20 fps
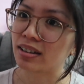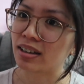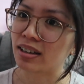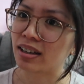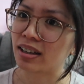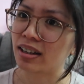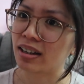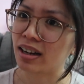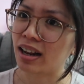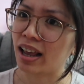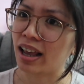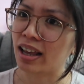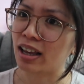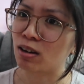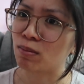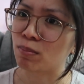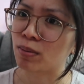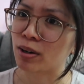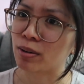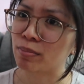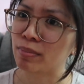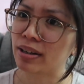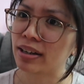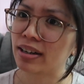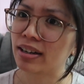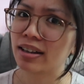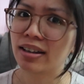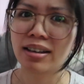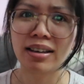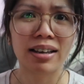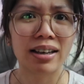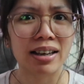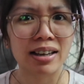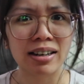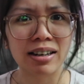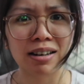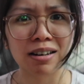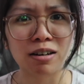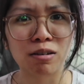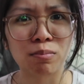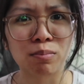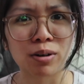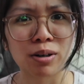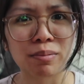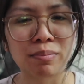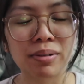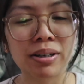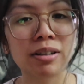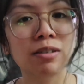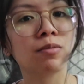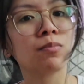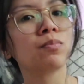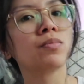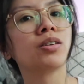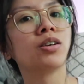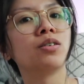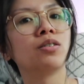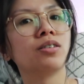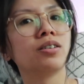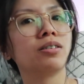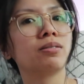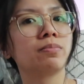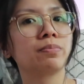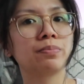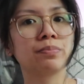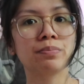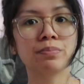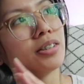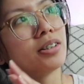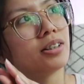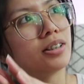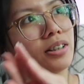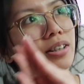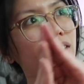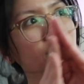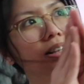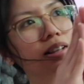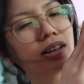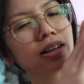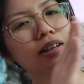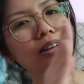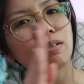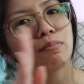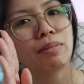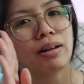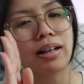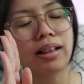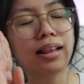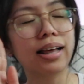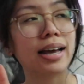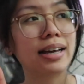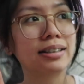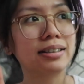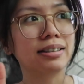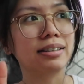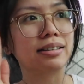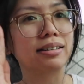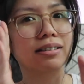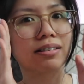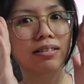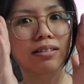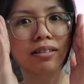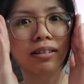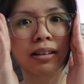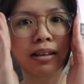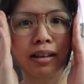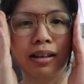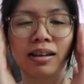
In a apartment, in an apartment. The glare on my glasses.